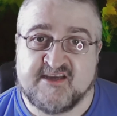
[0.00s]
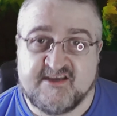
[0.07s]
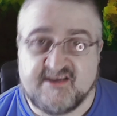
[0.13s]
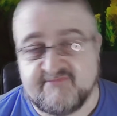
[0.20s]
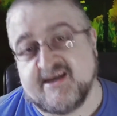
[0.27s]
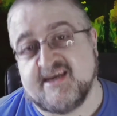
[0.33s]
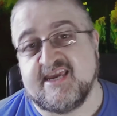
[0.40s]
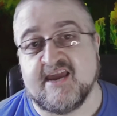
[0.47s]
You
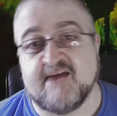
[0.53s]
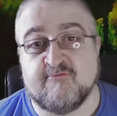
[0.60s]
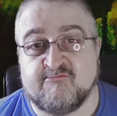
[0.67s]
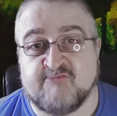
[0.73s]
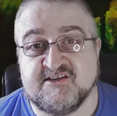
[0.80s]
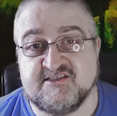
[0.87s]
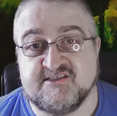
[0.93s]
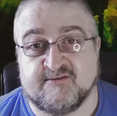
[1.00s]
might get one
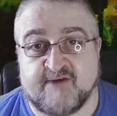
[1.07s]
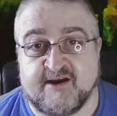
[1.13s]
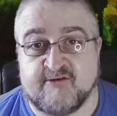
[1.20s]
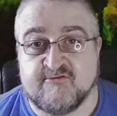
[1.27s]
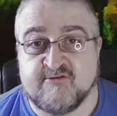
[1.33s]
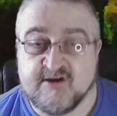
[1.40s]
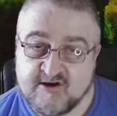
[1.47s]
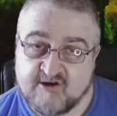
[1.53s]
once in a
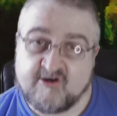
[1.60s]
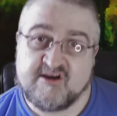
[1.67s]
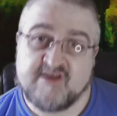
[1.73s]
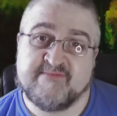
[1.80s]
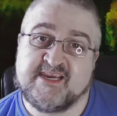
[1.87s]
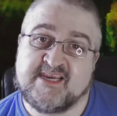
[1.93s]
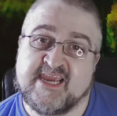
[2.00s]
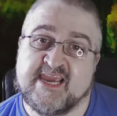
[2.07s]
while, or you
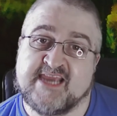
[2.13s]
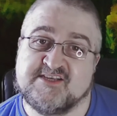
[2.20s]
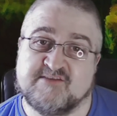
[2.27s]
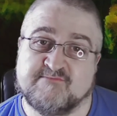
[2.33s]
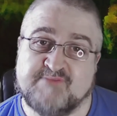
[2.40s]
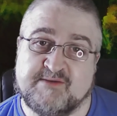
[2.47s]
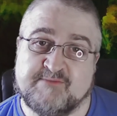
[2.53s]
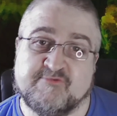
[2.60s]
might get some
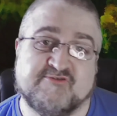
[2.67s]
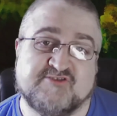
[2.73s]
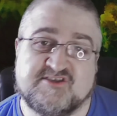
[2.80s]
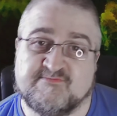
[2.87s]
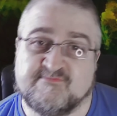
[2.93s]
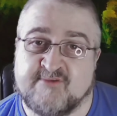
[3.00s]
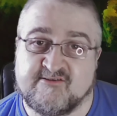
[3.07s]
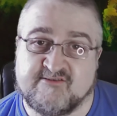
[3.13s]
people who are
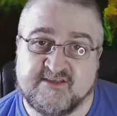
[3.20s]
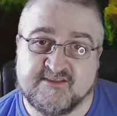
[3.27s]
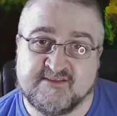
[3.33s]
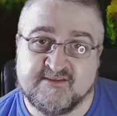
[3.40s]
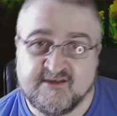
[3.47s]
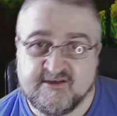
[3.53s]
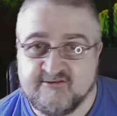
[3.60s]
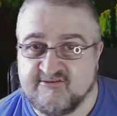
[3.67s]
smuggling,
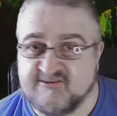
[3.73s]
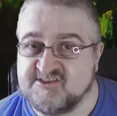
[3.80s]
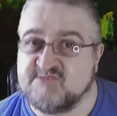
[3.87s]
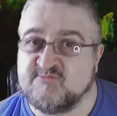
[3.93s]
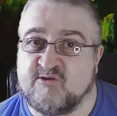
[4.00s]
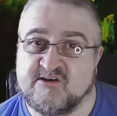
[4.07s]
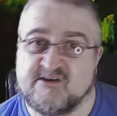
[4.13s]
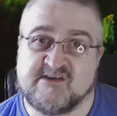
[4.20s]
who are just
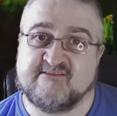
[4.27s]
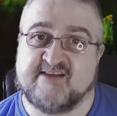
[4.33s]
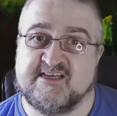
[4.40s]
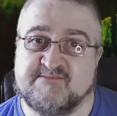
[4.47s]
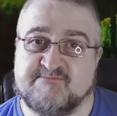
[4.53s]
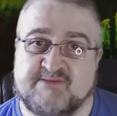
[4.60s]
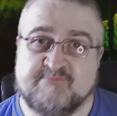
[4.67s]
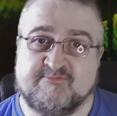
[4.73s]
working class
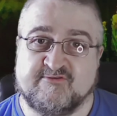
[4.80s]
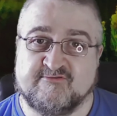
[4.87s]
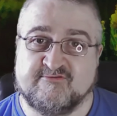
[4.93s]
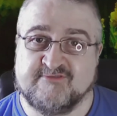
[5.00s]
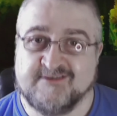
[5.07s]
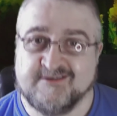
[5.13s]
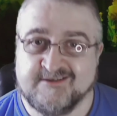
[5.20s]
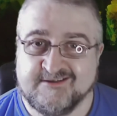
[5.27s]
people,
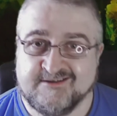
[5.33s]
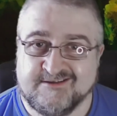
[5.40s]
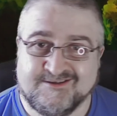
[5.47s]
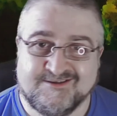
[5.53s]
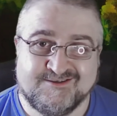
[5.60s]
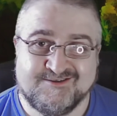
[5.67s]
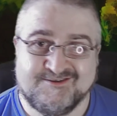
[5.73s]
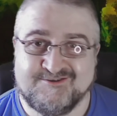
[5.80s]

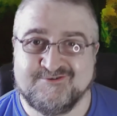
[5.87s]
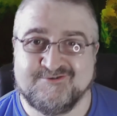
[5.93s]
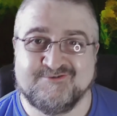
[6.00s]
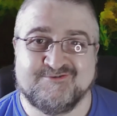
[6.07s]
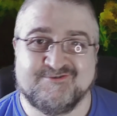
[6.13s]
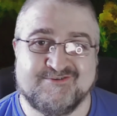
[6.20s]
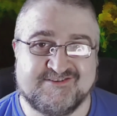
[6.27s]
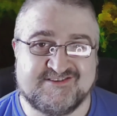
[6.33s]
who
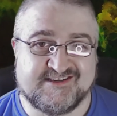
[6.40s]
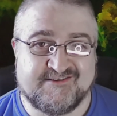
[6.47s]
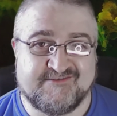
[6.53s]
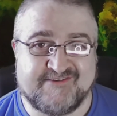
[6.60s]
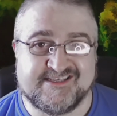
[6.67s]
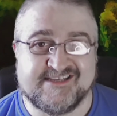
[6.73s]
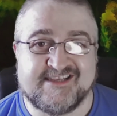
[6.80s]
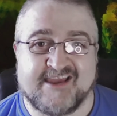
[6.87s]
suddenly
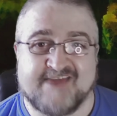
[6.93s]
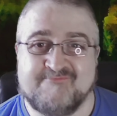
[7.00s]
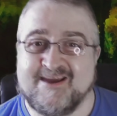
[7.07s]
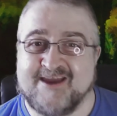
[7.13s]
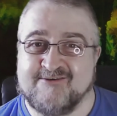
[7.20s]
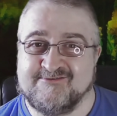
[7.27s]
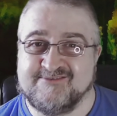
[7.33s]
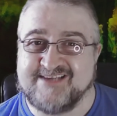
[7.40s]
face the death
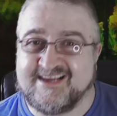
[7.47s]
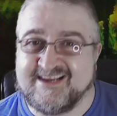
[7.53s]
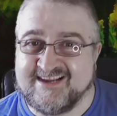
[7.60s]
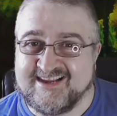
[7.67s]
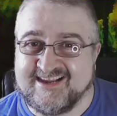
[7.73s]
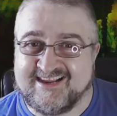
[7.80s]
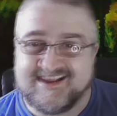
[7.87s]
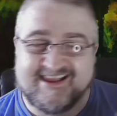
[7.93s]
penalty.
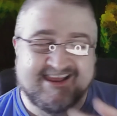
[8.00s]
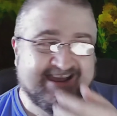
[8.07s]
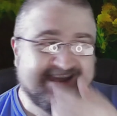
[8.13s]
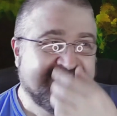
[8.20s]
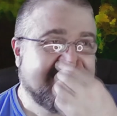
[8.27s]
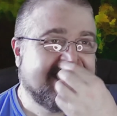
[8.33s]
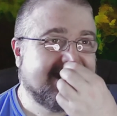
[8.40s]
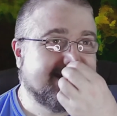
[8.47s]

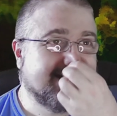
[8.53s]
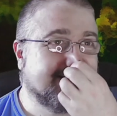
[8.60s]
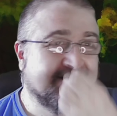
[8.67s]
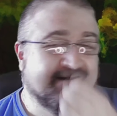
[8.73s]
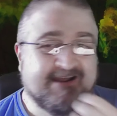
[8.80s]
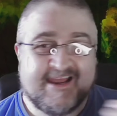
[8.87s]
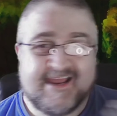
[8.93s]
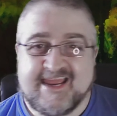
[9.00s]
you know,
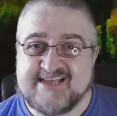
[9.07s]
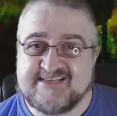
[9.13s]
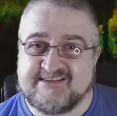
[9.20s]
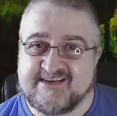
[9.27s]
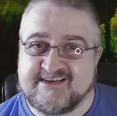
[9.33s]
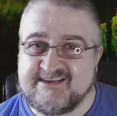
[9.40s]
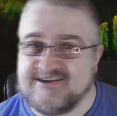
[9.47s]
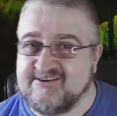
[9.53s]
it's
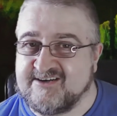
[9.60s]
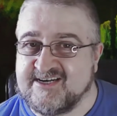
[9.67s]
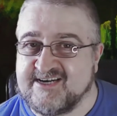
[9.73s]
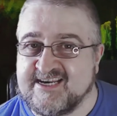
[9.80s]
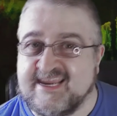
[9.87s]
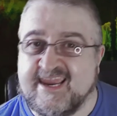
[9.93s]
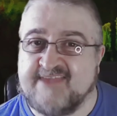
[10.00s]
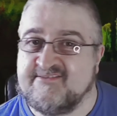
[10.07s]
like you're not going to
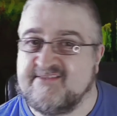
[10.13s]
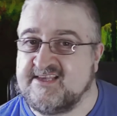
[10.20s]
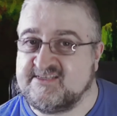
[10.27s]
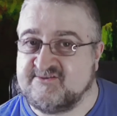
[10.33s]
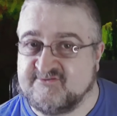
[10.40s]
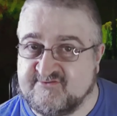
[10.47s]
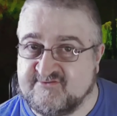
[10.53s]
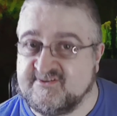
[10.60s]
get these
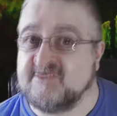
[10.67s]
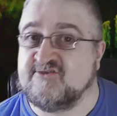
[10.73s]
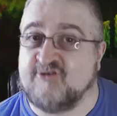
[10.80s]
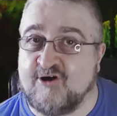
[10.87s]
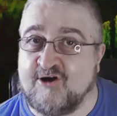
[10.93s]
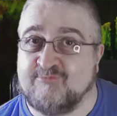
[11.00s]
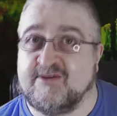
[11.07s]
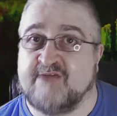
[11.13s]
the
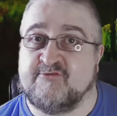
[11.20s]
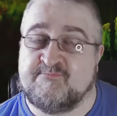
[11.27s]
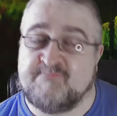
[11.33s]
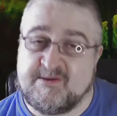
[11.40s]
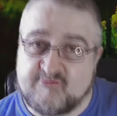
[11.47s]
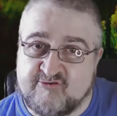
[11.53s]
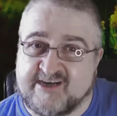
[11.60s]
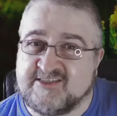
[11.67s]
top level
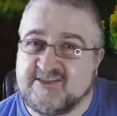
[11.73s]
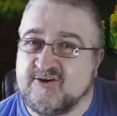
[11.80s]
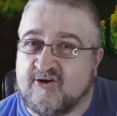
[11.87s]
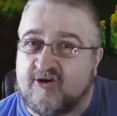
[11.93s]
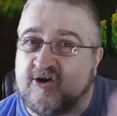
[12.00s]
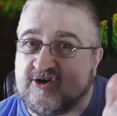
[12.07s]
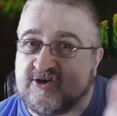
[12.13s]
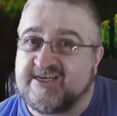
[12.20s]
people who actually
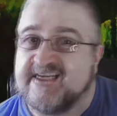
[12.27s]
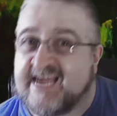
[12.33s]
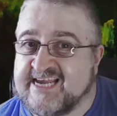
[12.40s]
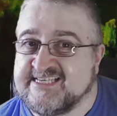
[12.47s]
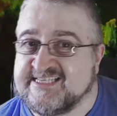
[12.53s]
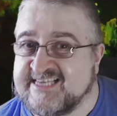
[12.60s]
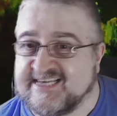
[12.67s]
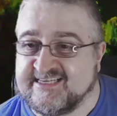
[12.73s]

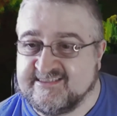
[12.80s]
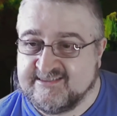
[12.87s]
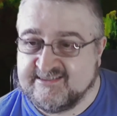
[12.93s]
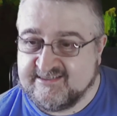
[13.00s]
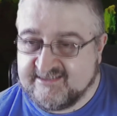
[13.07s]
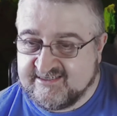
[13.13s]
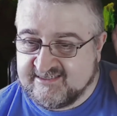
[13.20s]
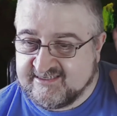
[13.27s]
organise it
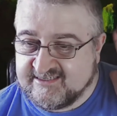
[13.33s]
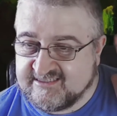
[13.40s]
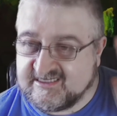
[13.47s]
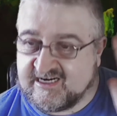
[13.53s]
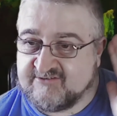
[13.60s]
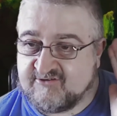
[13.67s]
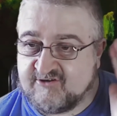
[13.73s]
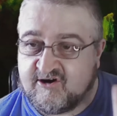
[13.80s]

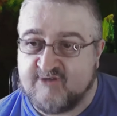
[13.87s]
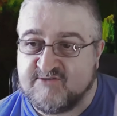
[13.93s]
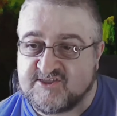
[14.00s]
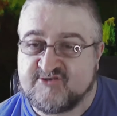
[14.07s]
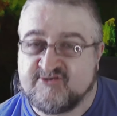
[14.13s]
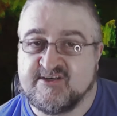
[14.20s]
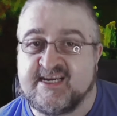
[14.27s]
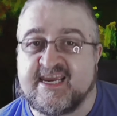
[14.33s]
are always
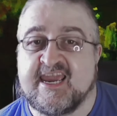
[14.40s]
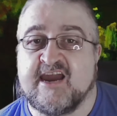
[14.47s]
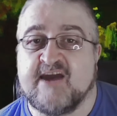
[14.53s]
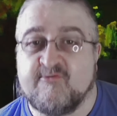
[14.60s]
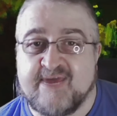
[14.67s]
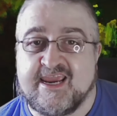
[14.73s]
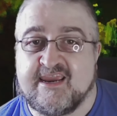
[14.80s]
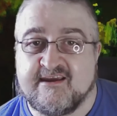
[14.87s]
going to get
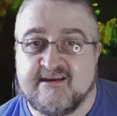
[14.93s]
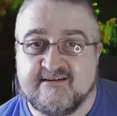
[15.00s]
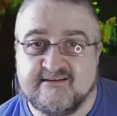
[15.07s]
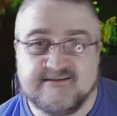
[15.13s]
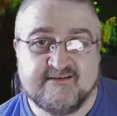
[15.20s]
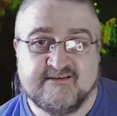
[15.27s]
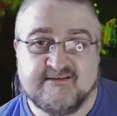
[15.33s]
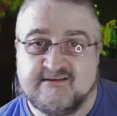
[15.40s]
away.
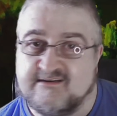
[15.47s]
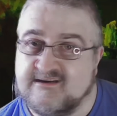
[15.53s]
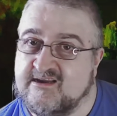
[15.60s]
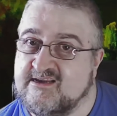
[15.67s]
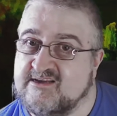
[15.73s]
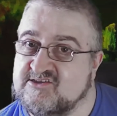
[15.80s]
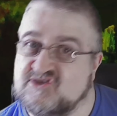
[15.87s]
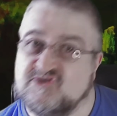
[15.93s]

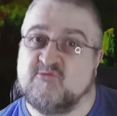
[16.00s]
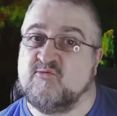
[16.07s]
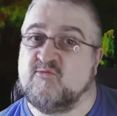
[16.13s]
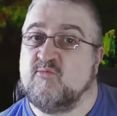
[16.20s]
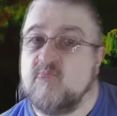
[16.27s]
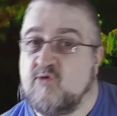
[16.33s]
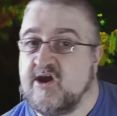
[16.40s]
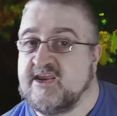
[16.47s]
So
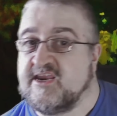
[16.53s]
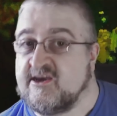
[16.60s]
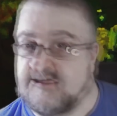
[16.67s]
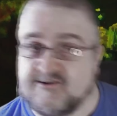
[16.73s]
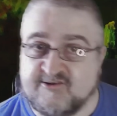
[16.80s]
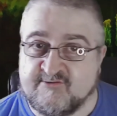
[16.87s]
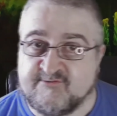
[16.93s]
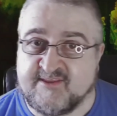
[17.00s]
what are you going to
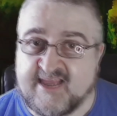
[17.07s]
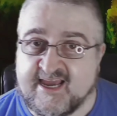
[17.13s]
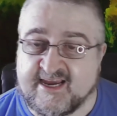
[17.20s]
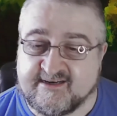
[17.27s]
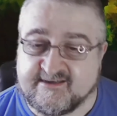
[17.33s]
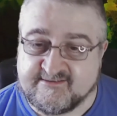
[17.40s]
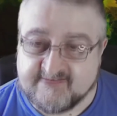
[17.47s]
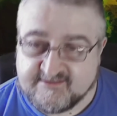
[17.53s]
do with
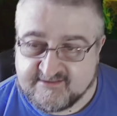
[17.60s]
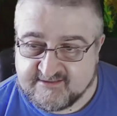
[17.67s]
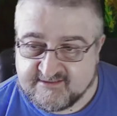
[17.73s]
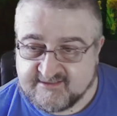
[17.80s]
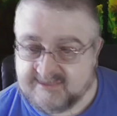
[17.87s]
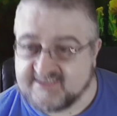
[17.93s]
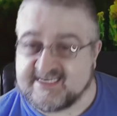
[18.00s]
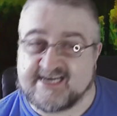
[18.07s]
that?
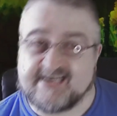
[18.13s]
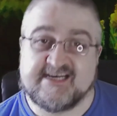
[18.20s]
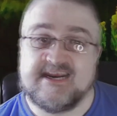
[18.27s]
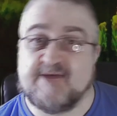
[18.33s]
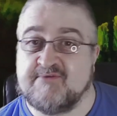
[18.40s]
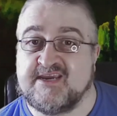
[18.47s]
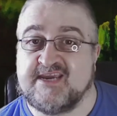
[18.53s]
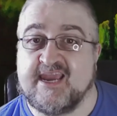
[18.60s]
Because I can
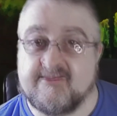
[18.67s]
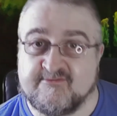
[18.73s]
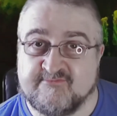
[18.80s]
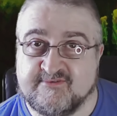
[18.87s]
help you get them.